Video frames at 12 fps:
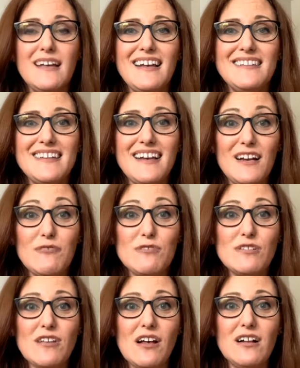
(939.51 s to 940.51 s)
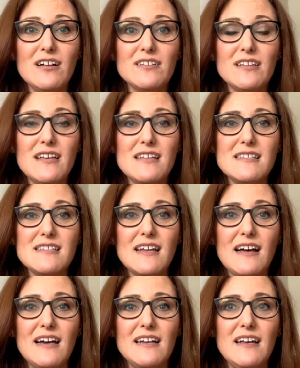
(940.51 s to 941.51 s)
And the end result is
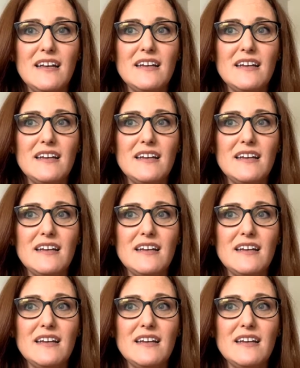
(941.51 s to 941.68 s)
that